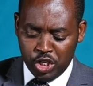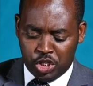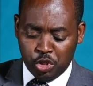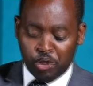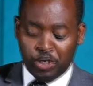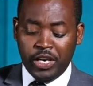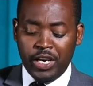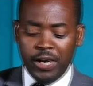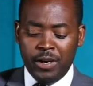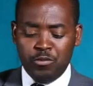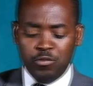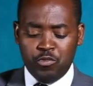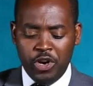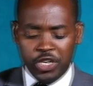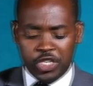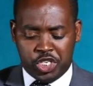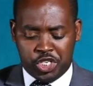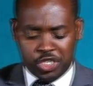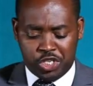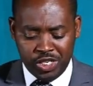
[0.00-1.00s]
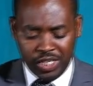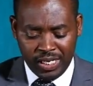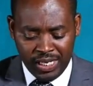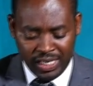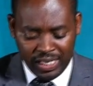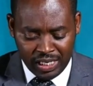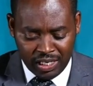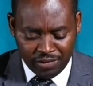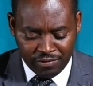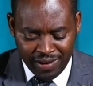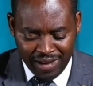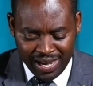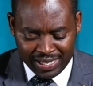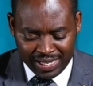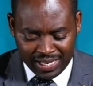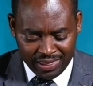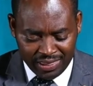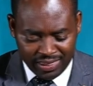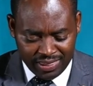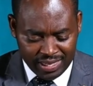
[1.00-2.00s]
To him which
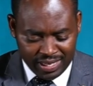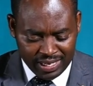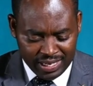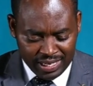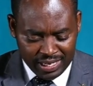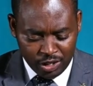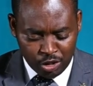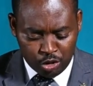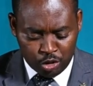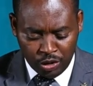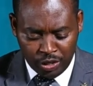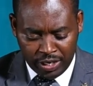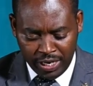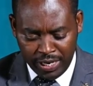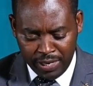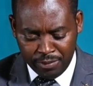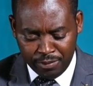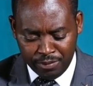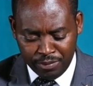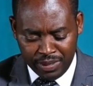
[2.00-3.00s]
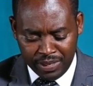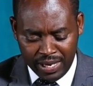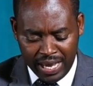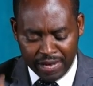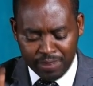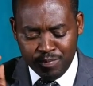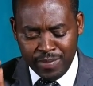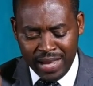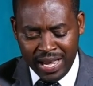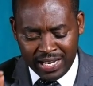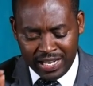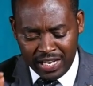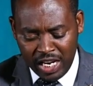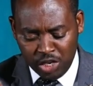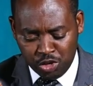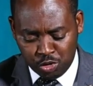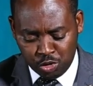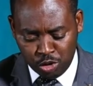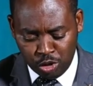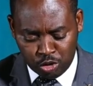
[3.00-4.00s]
divided to him and made
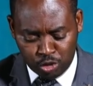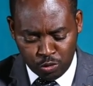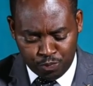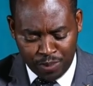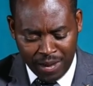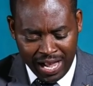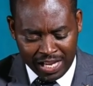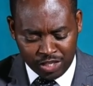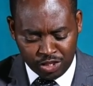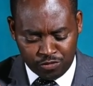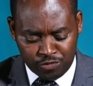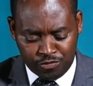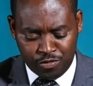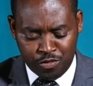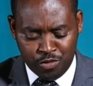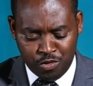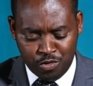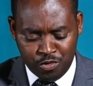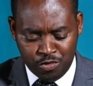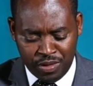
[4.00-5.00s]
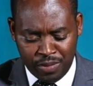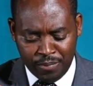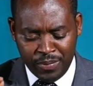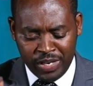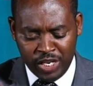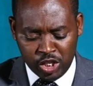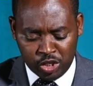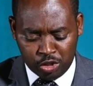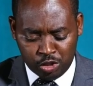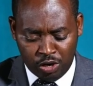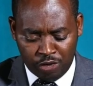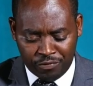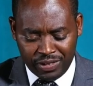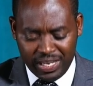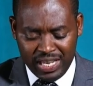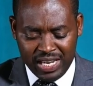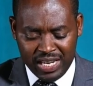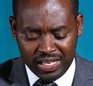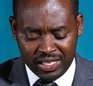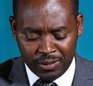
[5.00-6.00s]
Israel to pass through the midst
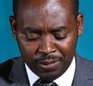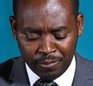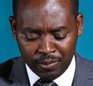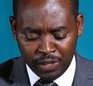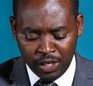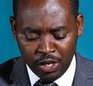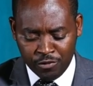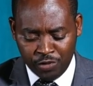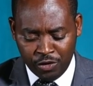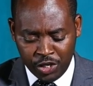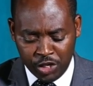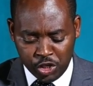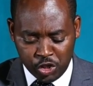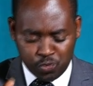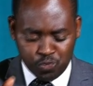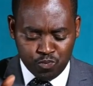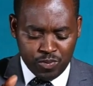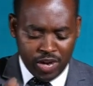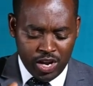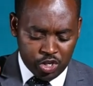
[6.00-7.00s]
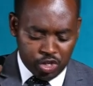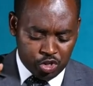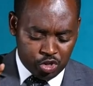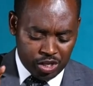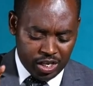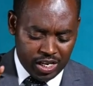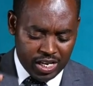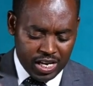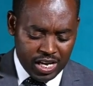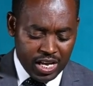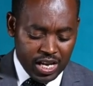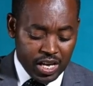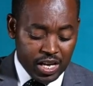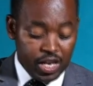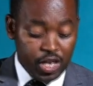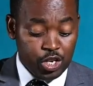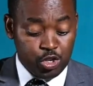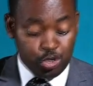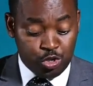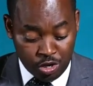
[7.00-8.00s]
of it, for his mercy
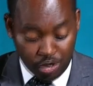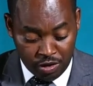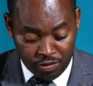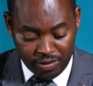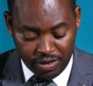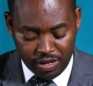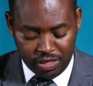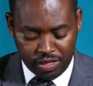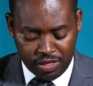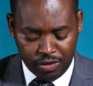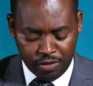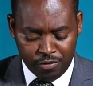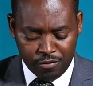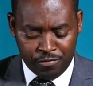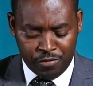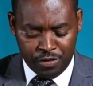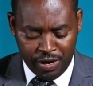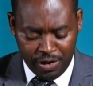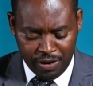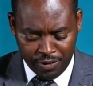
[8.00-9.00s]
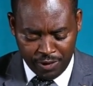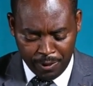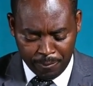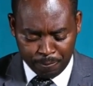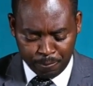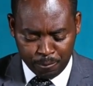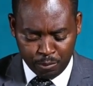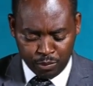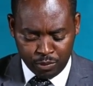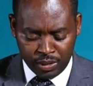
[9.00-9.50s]
endureth forever.